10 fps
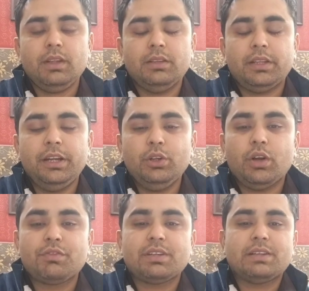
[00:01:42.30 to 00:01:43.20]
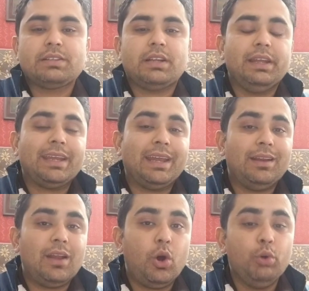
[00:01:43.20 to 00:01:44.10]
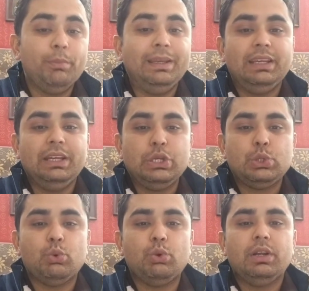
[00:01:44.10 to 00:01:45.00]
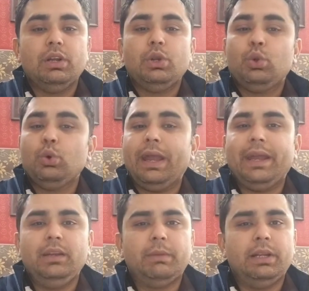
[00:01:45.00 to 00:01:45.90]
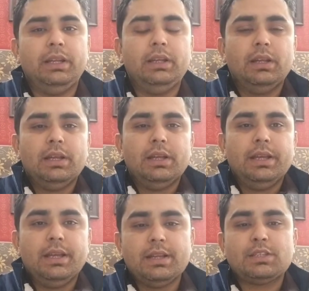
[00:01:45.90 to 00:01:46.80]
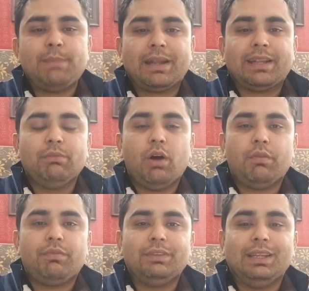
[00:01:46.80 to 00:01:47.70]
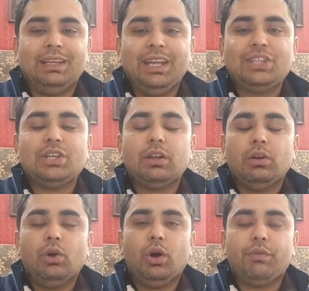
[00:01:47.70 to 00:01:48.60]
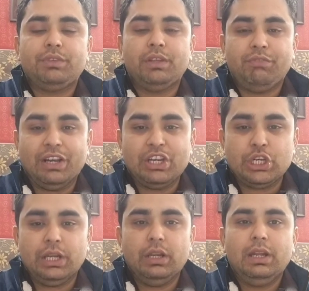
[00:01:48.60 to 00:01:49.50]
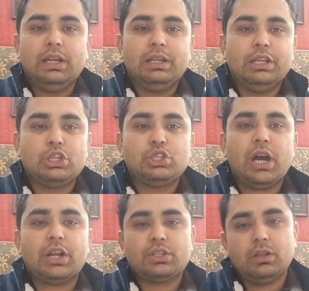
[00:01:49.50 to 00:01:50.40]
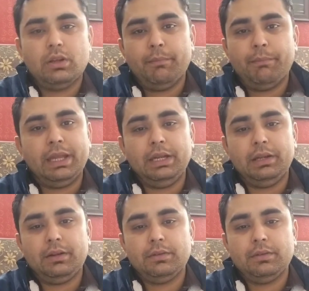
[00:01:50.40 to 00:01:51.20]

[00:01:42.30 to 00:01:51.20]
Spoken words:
The writ of certiorari can now be issued to anybody irrespective of the nature of the function discharged by it.